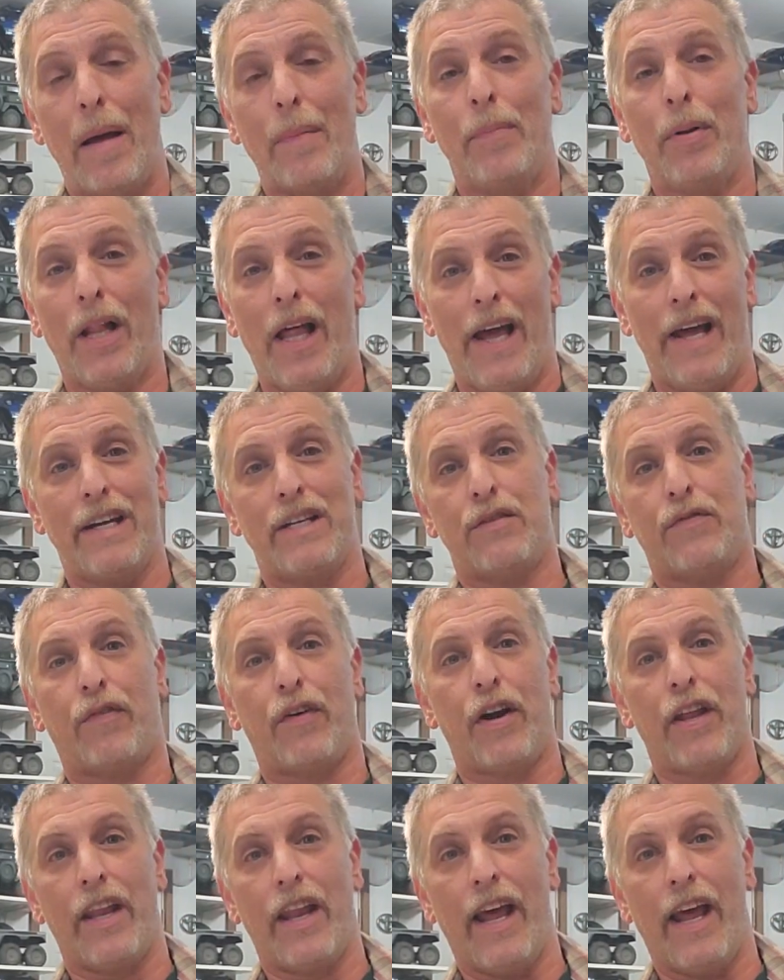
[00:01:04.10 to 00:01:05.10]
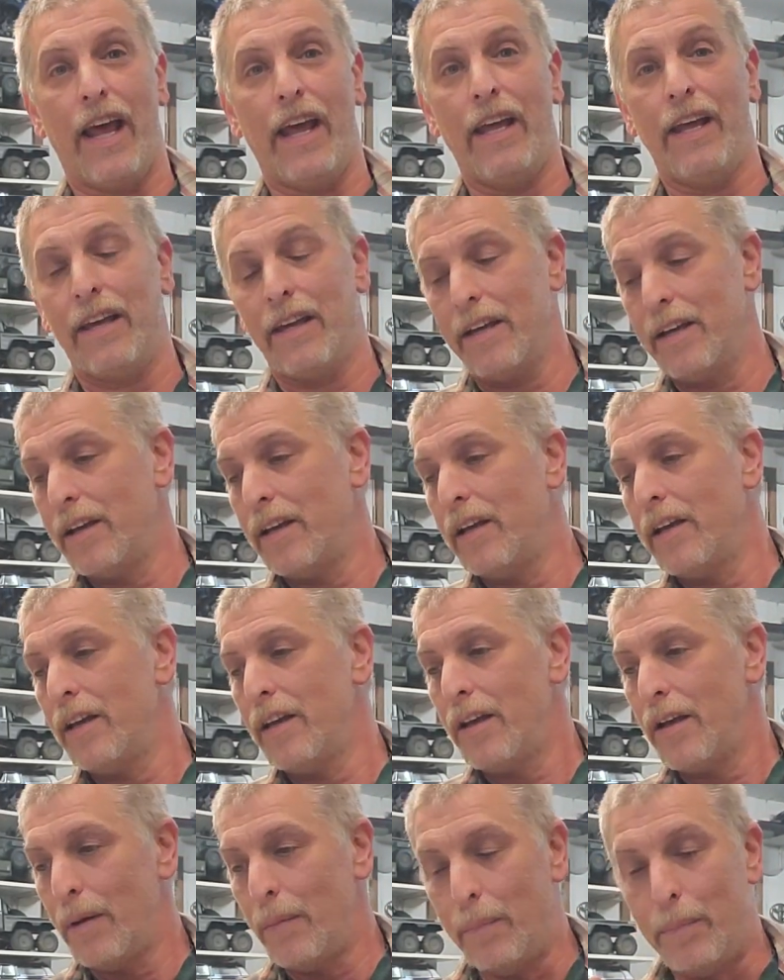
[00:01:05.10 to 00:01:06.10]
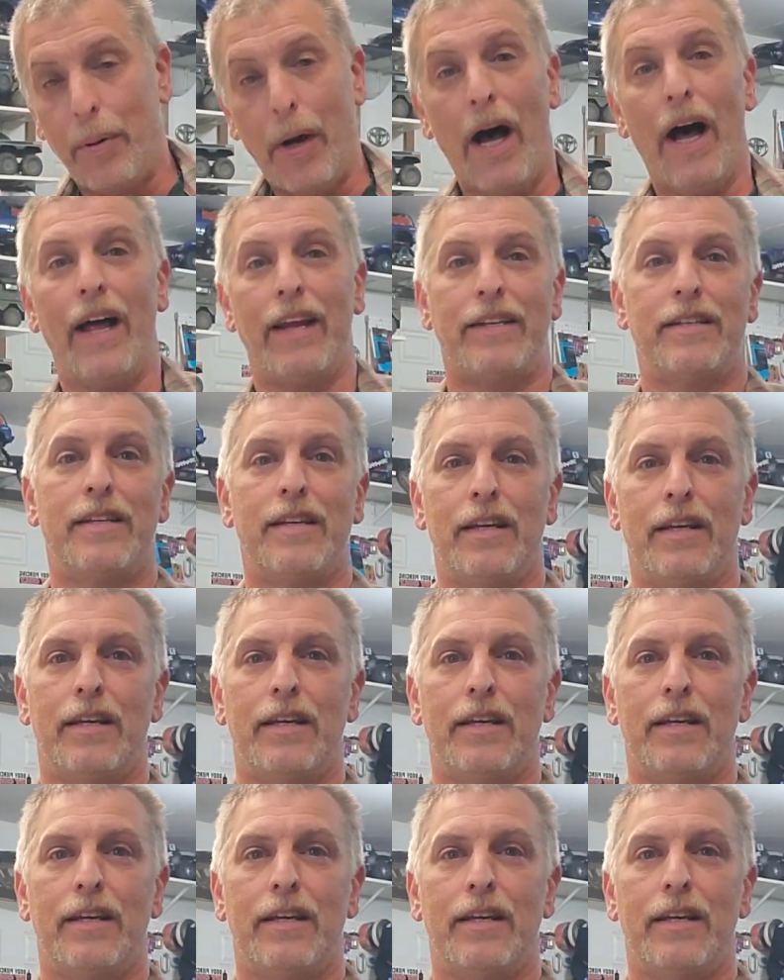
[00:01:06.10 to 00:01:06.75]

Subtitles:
plans for today, but